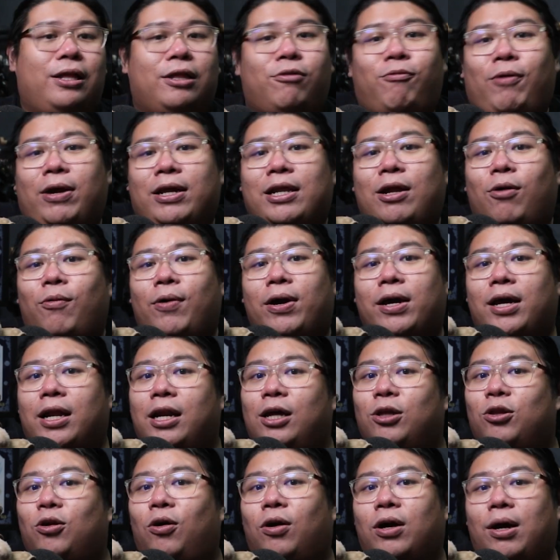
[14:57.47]
Right now we're
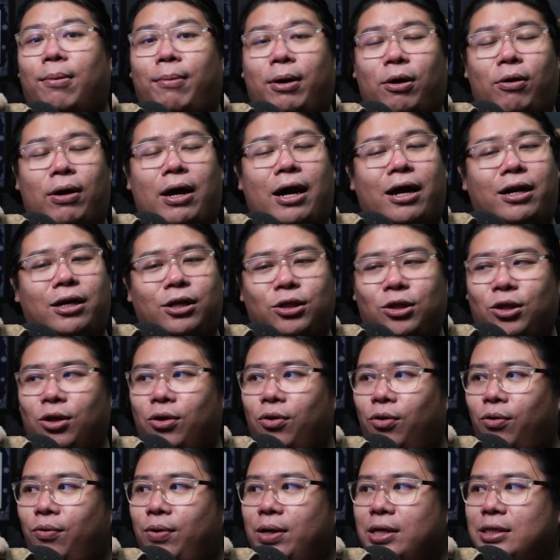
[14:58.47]
gonna talk about other
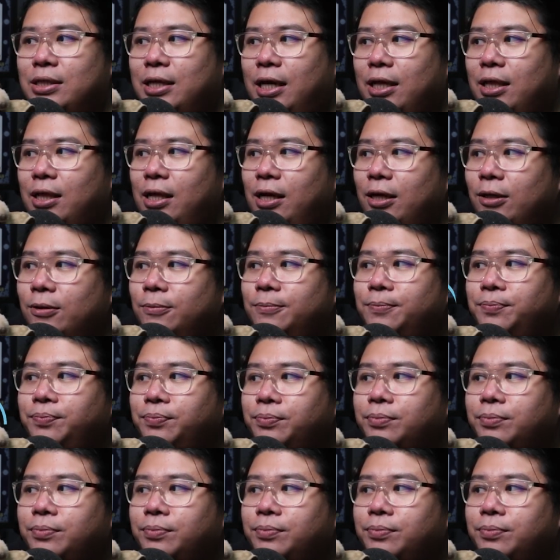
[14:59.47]
theories. I think